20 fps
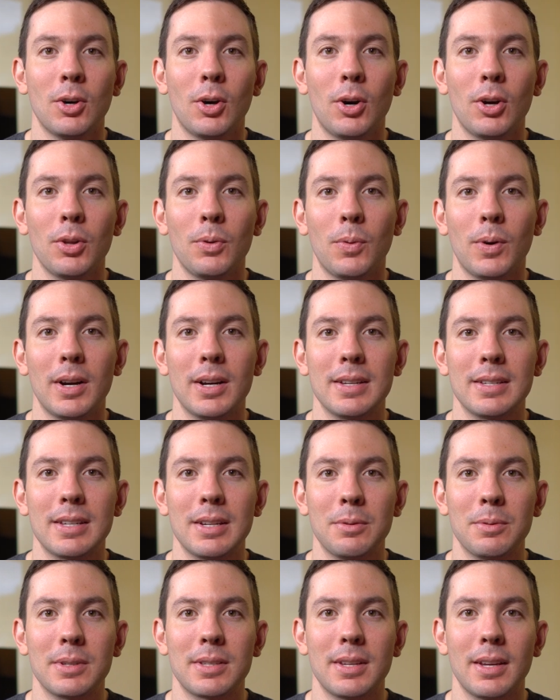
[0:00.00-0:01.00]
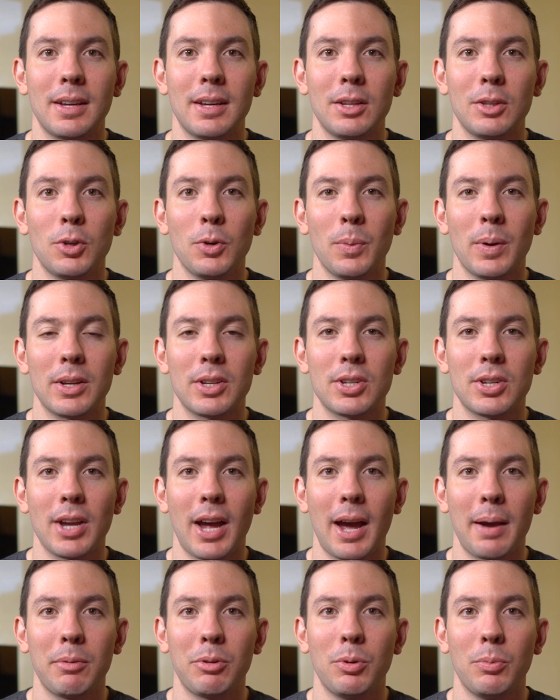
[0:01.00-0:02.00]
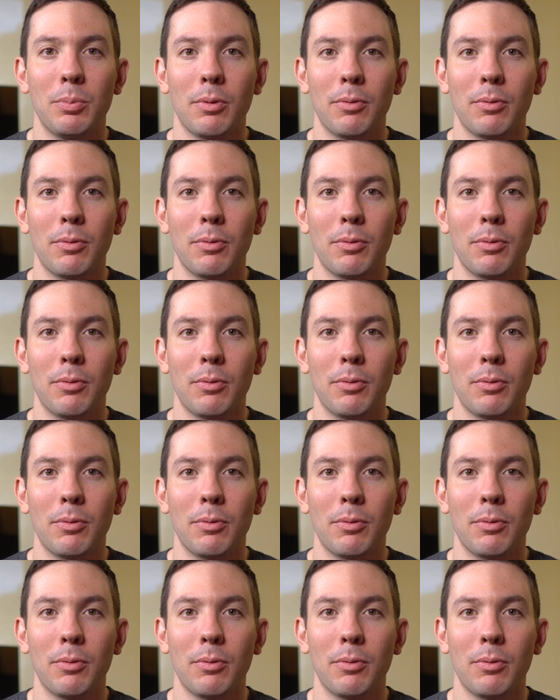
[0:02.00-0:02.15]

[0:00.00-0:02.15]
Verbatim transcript: Otherwise, it was taking too much time to